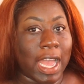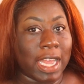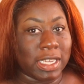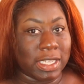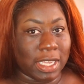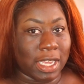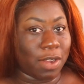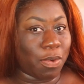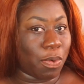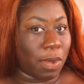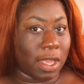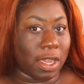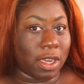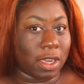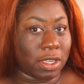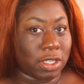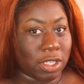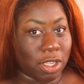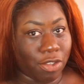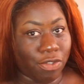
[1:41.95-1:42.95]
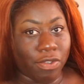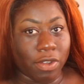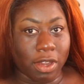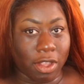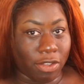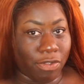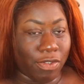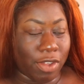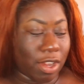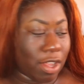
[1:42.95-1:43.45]
I dead waited just for
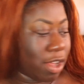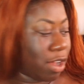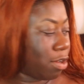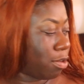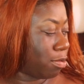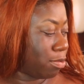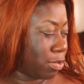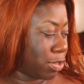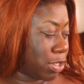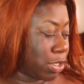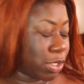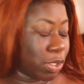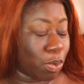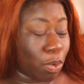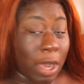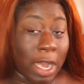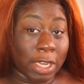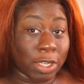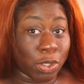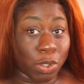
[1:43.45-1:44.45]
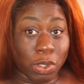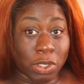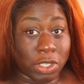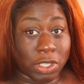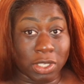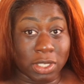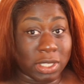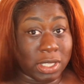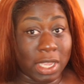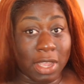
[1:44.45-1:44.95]
this video to swatch or
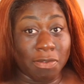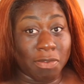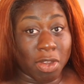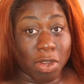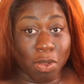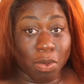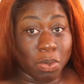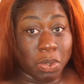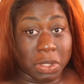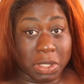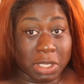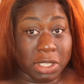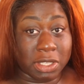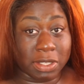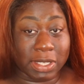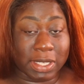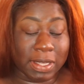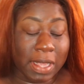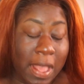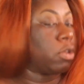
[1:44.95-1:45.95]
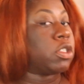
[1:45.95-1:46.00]
just even use this.